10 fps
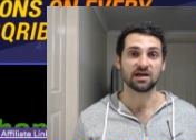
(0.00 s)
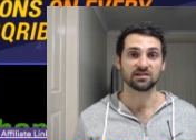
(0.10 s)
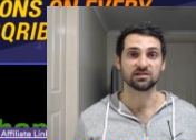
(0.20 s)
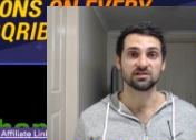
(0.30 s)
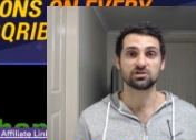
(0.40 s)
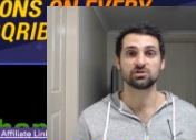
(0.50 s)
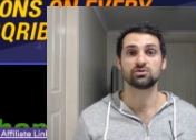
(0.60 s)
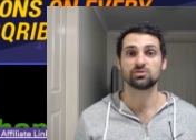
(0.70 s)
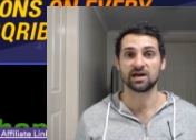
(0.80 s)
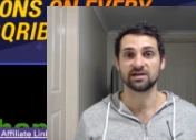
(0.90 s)
link,
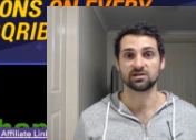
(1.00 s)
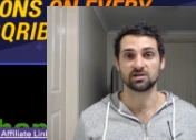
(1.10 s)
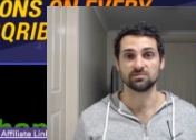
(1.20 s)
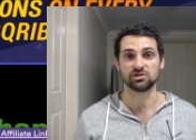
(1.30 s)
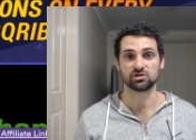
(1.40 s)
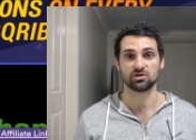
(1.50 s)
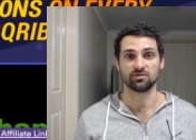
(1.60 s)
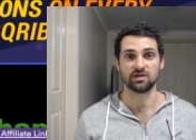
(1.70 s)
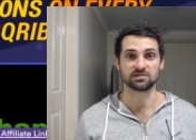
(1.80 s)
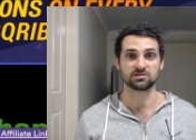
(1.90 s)
you gain a commission
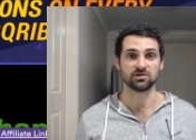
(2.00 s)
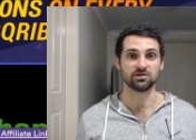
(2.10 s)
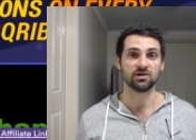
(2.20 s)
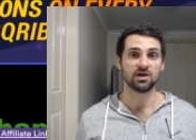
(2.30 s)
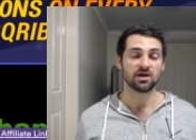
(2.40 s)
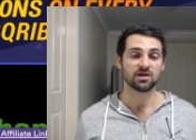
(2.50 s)
on that. So